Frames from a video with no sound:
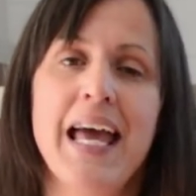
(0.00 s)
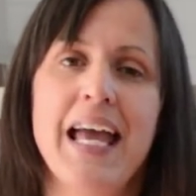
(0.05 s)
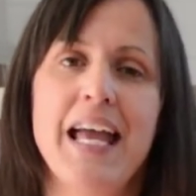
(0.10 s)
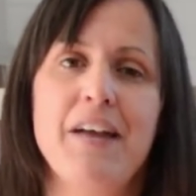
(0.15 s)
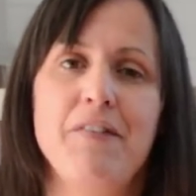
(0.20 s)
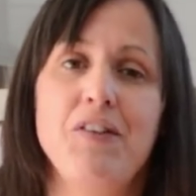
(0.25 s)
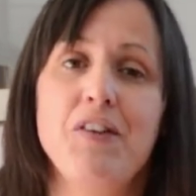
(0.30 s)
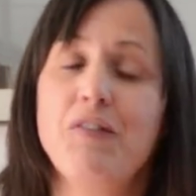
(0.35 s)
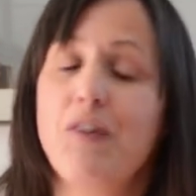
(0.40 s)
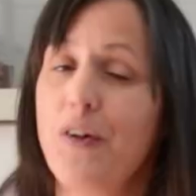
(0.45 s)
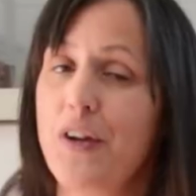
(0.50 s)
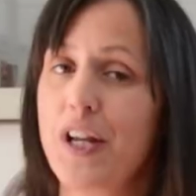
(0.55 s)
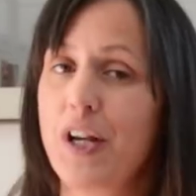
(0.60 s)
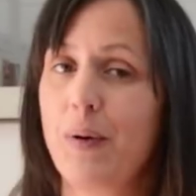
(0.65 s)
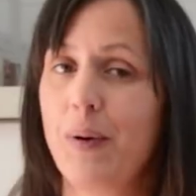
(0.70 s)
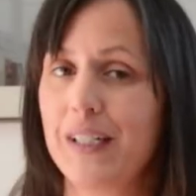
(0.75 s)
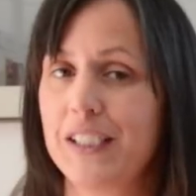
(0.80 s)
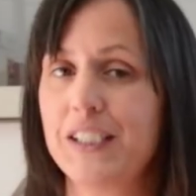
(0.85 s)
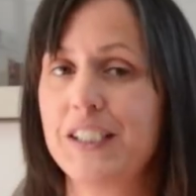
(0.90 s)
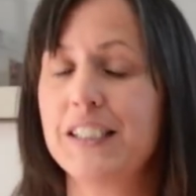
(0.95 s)
If you've got any
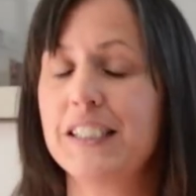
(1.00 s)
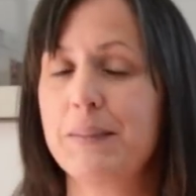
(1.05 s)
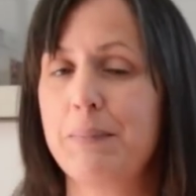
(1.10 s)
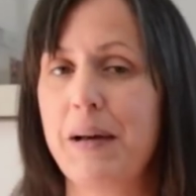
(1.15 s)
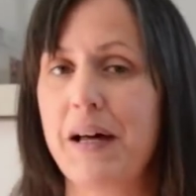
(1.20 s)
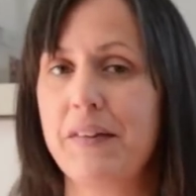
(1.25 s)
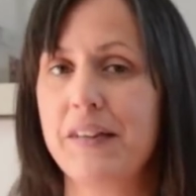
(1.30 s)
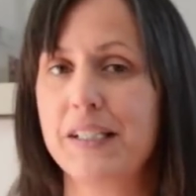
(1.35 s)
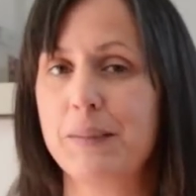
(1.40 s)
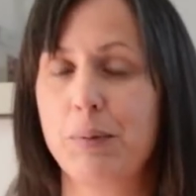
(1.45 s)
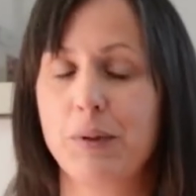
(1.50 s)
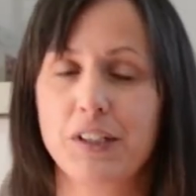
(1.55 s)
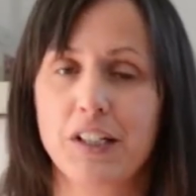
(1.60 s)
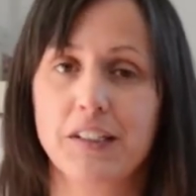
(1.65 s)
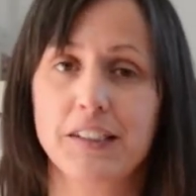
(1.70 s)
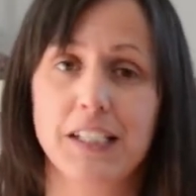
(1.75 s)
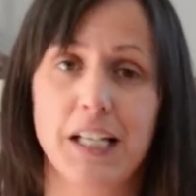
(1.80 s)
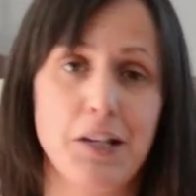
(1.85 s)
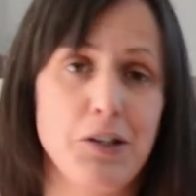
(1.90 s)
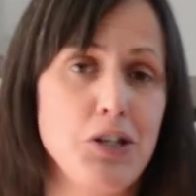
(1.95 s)
questions about this
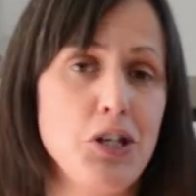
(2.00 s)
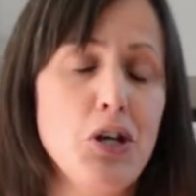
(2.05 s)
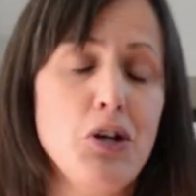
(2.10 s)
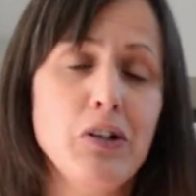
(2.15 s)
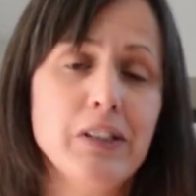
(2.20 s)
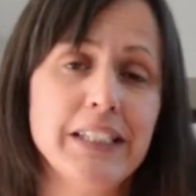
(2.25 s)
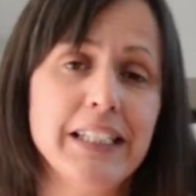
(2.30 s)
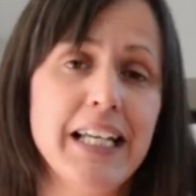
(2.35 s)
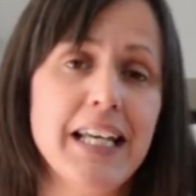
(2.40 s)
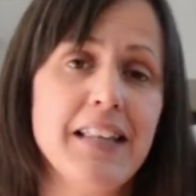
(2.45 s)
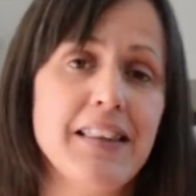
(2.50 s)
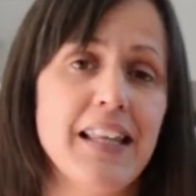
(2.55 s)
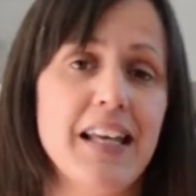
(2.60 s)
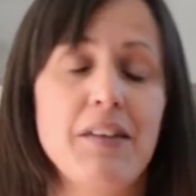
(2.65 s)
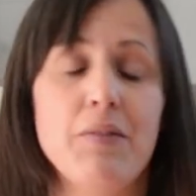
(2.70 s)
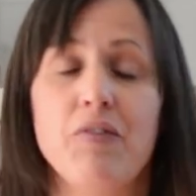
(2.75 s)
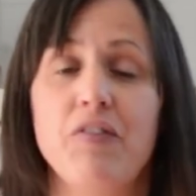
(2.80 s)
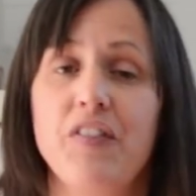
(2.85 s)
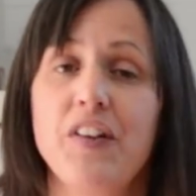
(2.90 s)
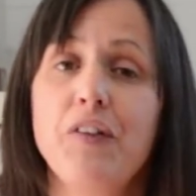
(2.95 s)
product and using it,
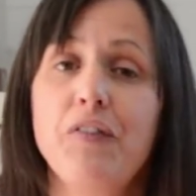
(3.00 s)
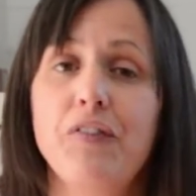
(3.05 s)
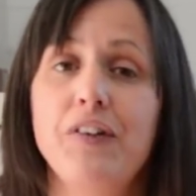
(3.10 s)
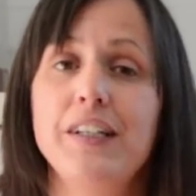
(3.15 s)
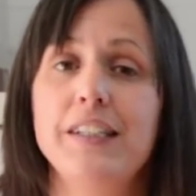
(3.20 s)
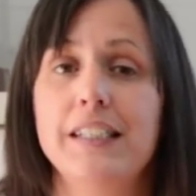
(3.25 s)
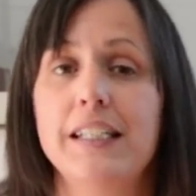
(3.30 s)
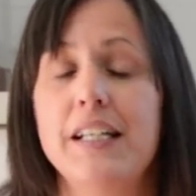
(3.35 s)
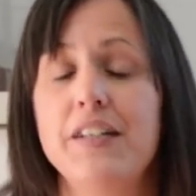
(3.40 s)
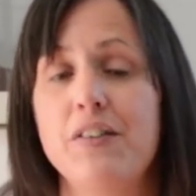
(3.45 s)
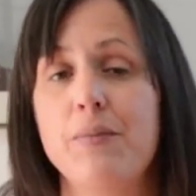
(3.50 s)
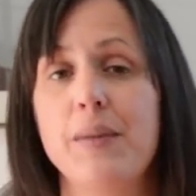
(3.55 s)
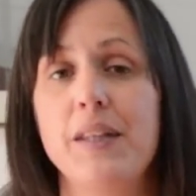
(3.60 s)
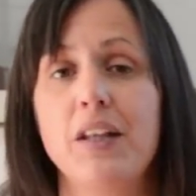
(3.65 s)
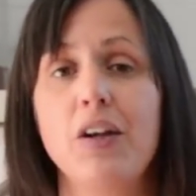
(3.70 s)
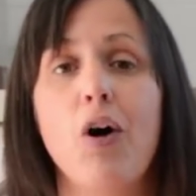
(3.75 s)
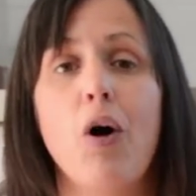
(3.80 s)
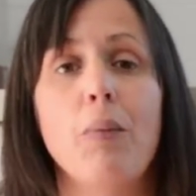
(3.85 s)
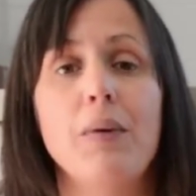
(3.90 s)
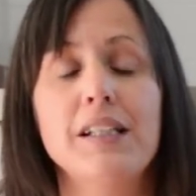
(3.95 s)
then feel free to leave them in
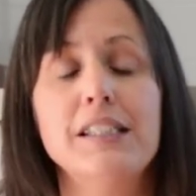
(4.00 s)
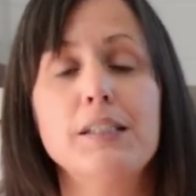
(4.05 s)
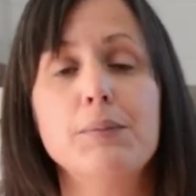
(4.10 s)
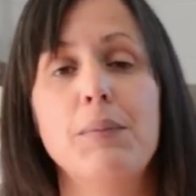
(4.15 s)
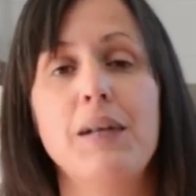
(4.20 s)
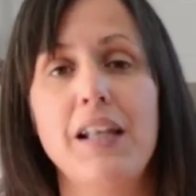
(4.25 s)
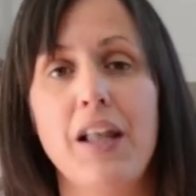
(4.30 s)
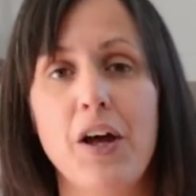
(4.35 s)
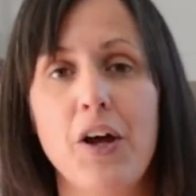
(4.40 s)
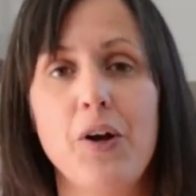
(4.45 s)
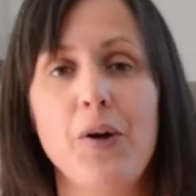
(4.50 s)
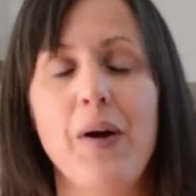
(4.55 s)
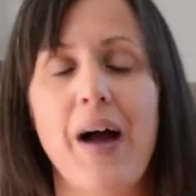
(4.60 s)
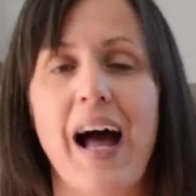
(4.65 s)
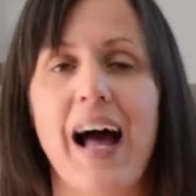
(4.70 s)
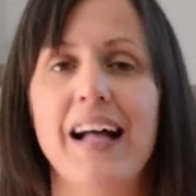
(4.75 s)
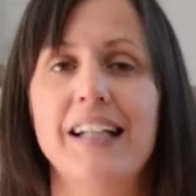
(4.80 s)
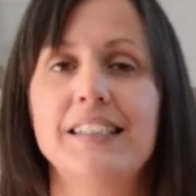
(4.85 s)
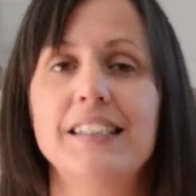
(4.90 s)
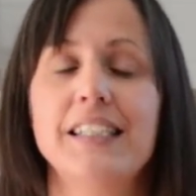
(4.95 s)
the comments below,
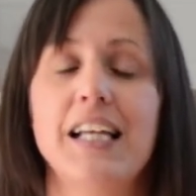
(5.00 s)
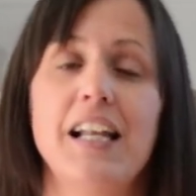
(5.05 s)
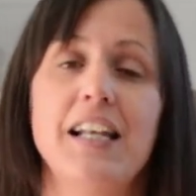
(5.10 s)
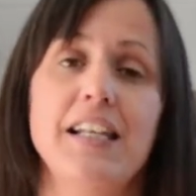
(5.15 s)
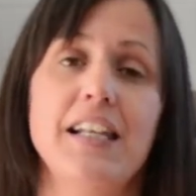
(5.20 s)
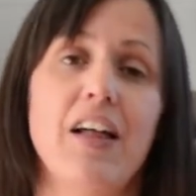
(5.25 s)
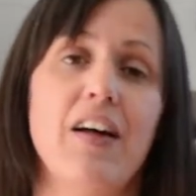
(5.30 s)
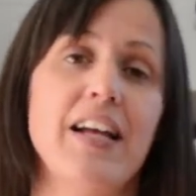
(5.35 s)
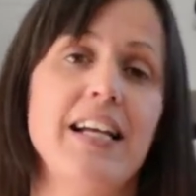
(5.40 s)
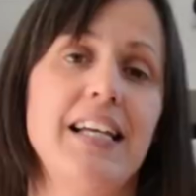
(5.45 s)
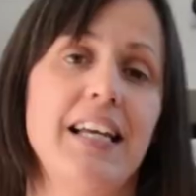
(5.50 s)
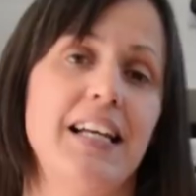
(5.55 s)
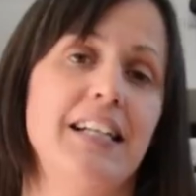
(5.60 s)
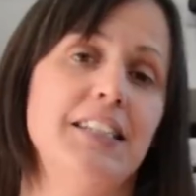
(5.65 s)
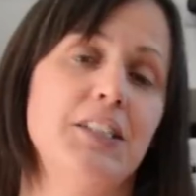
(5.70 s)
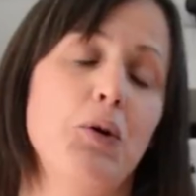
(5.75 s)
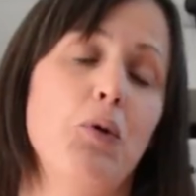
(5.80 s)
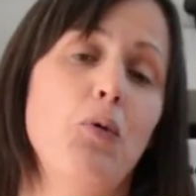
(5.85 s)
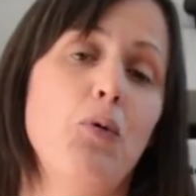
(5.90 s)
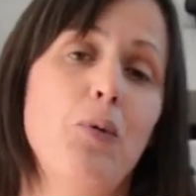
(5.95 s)
and a like
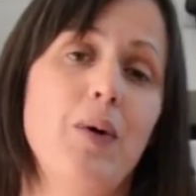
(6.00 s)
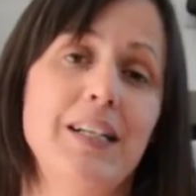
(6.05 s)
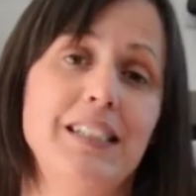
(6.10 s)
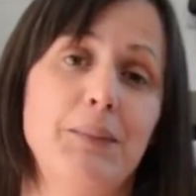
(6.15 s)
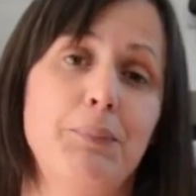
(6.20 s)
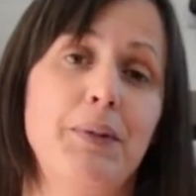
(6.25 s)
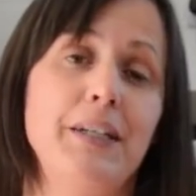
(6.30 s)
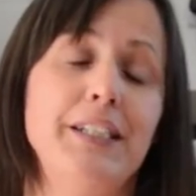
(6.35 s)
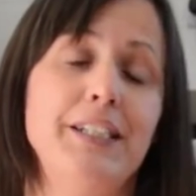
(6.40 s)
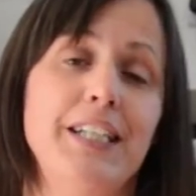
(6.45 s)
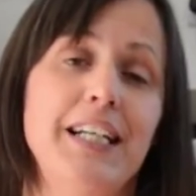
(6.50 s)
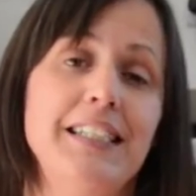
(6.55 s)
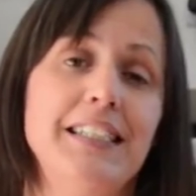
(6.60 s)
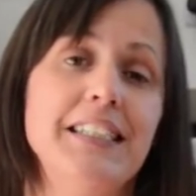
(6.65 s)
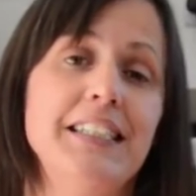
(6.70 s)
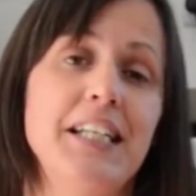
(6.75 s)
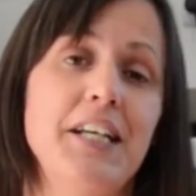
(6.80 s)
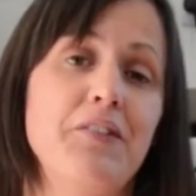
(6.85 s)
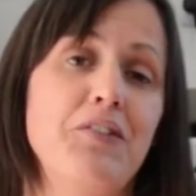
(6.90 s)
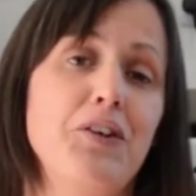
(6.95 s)
is always
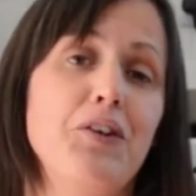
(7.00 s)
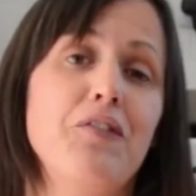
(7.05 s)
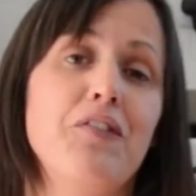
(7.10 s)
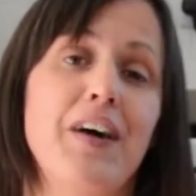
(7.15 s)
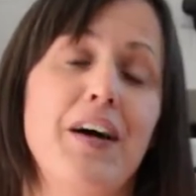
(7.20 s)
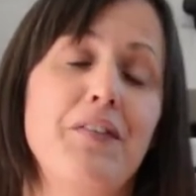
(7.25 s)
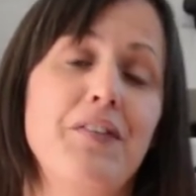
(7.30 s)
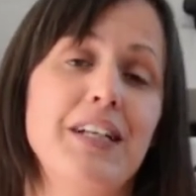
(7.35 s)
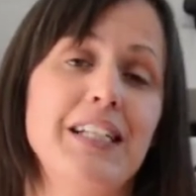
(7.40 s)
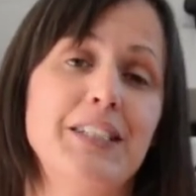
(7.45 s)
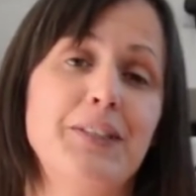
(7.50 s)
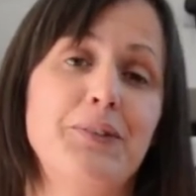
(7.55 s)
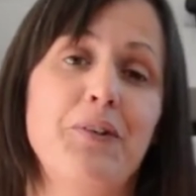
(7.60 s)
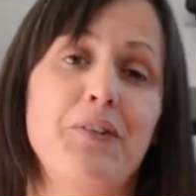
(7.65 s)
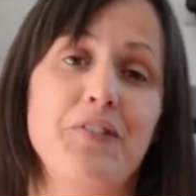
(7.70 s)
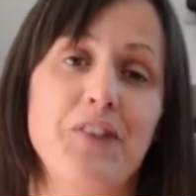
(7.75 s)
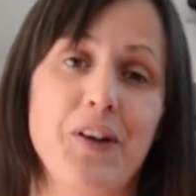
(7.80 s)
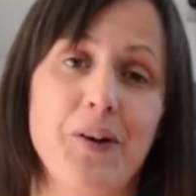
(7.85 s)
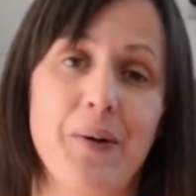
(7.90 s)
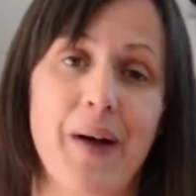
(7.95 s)
appreciated if you found this
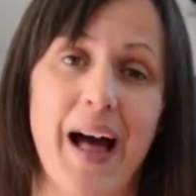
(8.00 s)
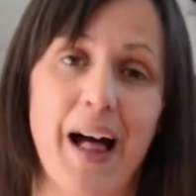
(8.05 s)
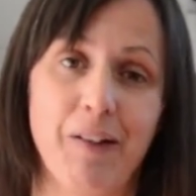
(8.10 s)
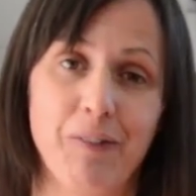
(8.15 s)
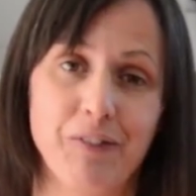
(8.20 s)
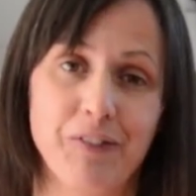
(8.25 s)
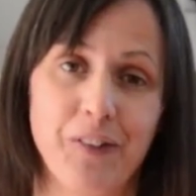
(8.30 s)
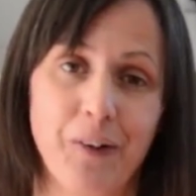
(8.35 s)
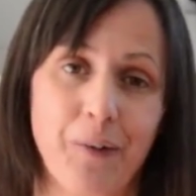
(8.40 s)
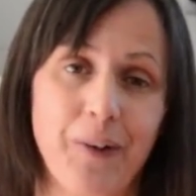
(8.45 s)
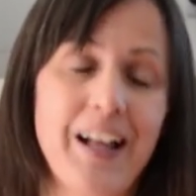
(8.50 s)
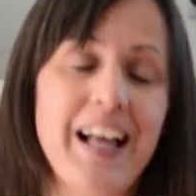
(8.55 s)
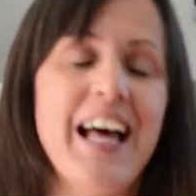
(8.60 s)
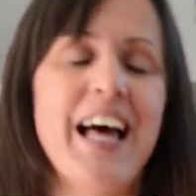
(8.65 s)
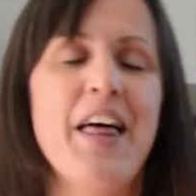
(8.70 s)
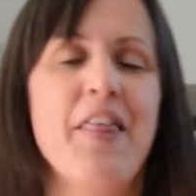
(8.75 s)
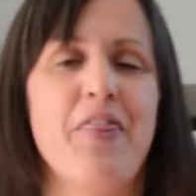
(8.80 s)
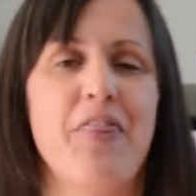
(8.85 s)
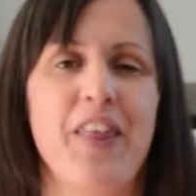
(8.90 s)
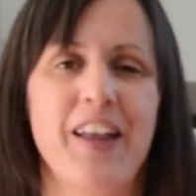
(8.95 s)
review helpful.
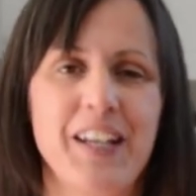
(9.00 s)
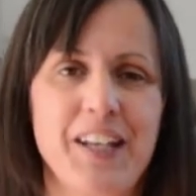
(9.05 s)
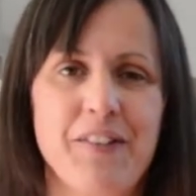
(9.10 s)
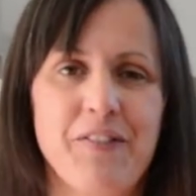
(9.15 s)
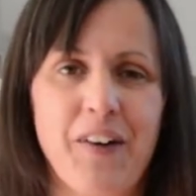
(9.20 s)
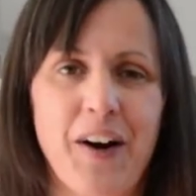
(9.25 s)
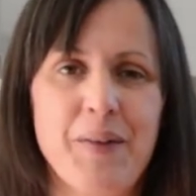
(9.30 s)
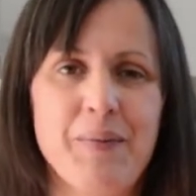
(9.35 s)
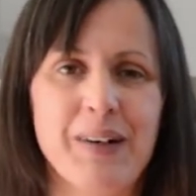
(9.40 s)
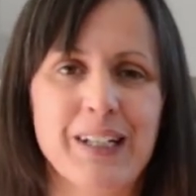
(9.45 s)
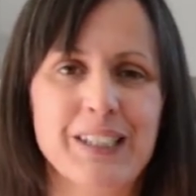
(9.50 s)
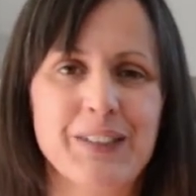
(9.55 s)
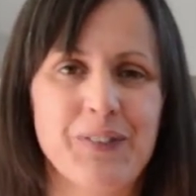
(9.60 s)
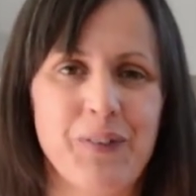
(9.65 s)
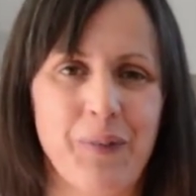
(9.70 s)
Thank you very much for